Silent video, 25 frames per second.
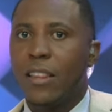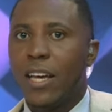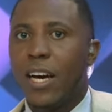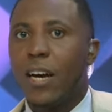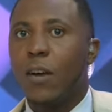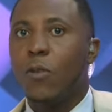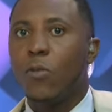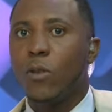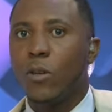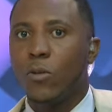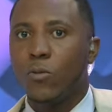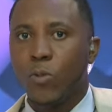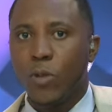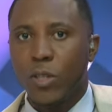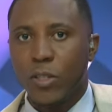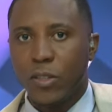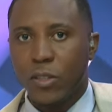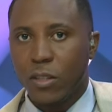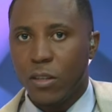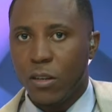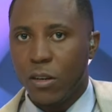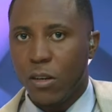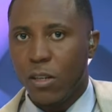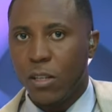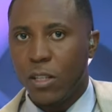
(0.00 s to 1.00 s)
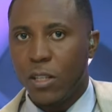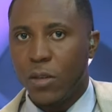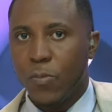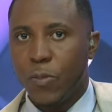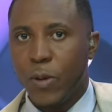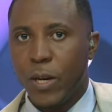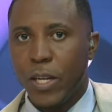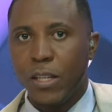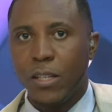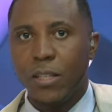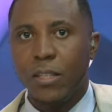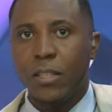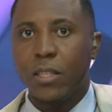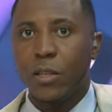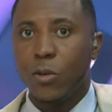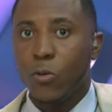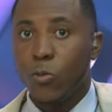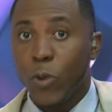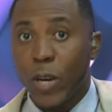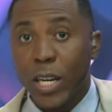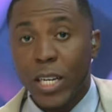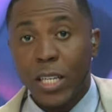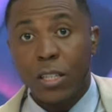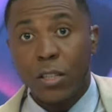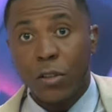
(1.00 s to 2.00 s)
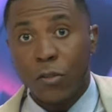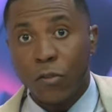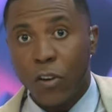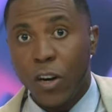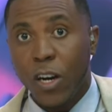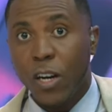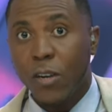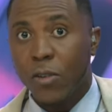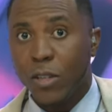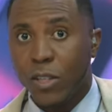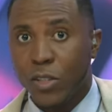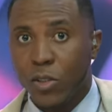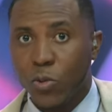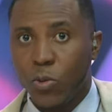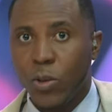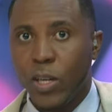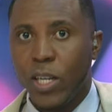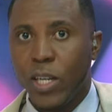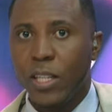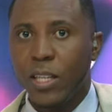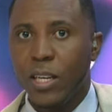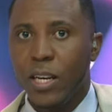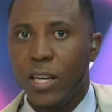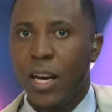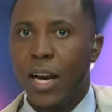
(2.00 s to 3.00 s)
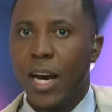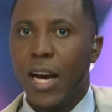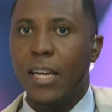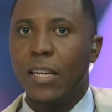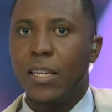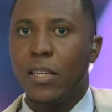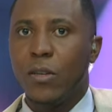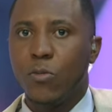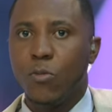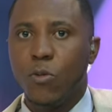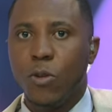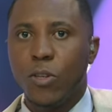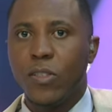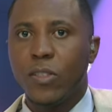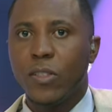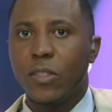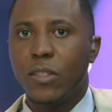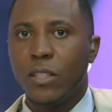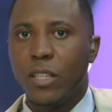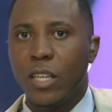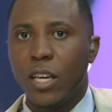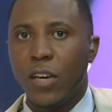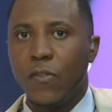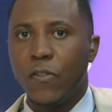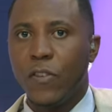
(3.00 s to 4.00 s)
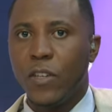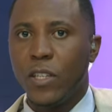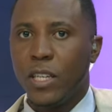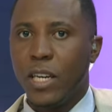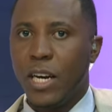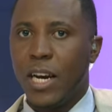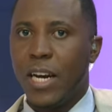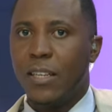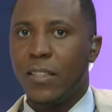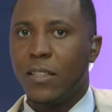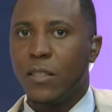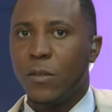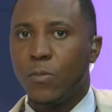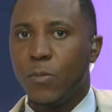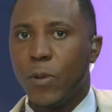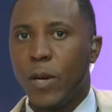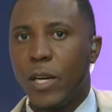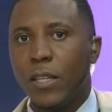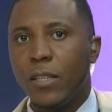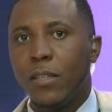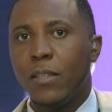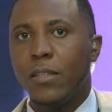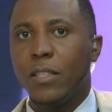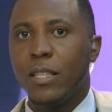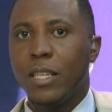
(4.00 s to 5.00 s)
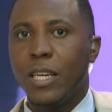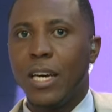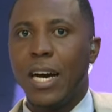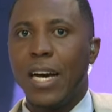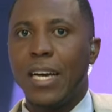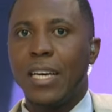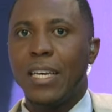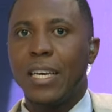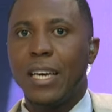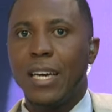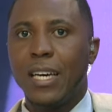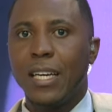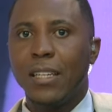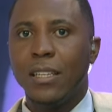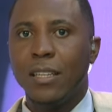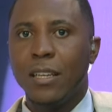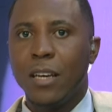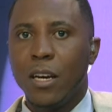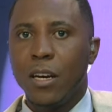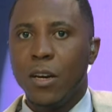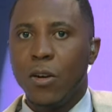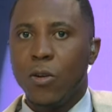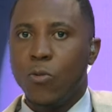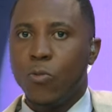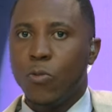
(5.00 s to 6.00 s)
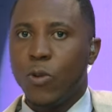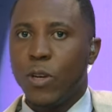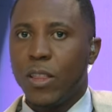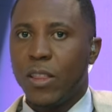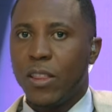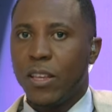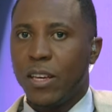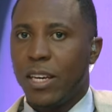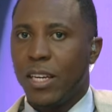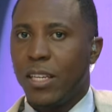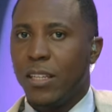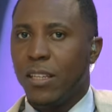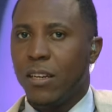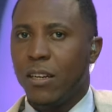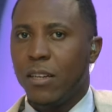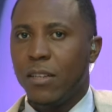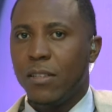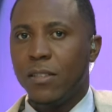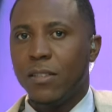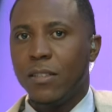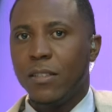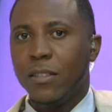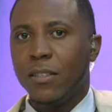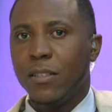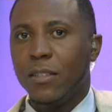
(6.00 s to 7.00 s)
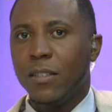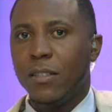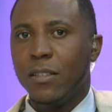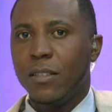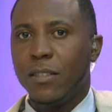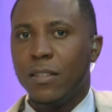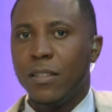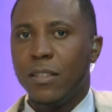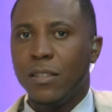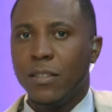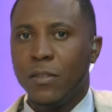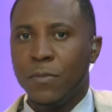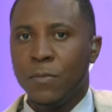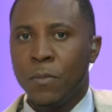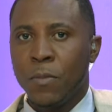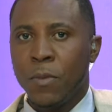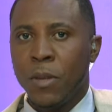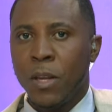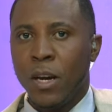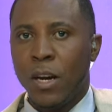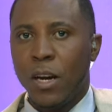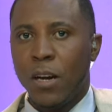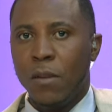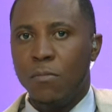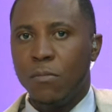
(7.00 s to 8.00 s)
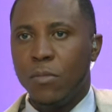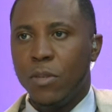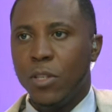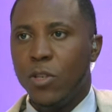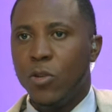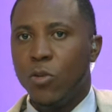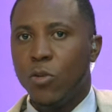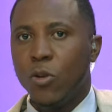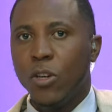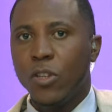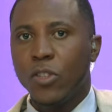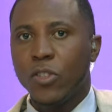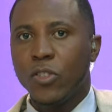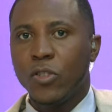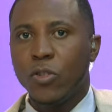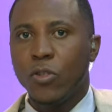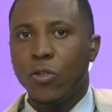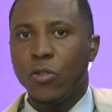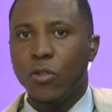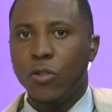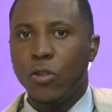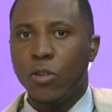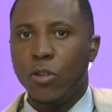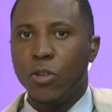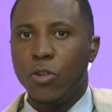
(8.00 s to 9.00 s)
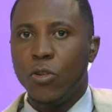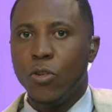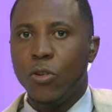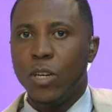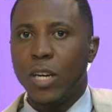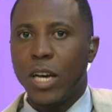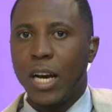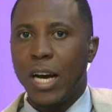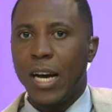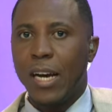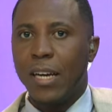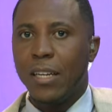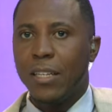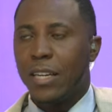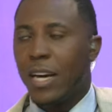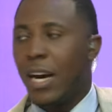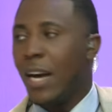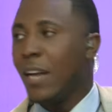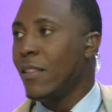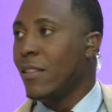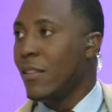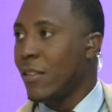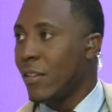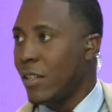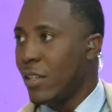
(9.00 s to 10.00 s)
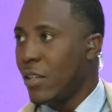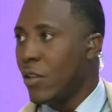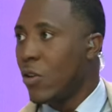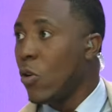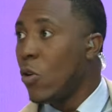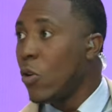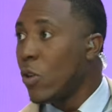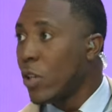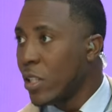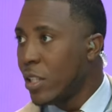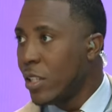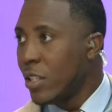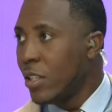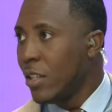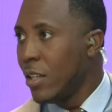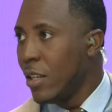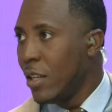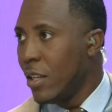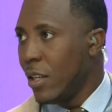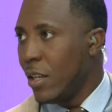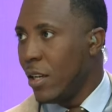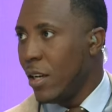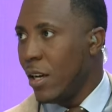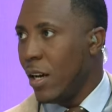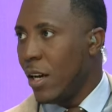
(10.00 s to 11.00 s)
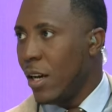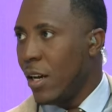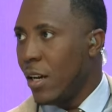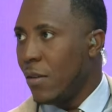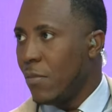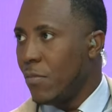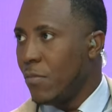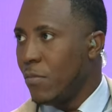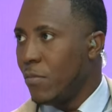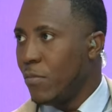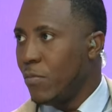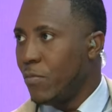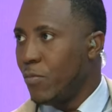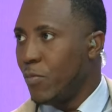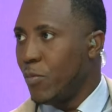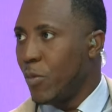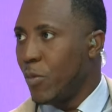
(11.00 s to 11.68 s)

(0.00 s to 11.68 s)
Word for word: that one wasn't called a penalty. Went to VAR as well, and it wasn't given as a penalty. Again, with the inconsistencies, um, you also look at Anthony Gordon um,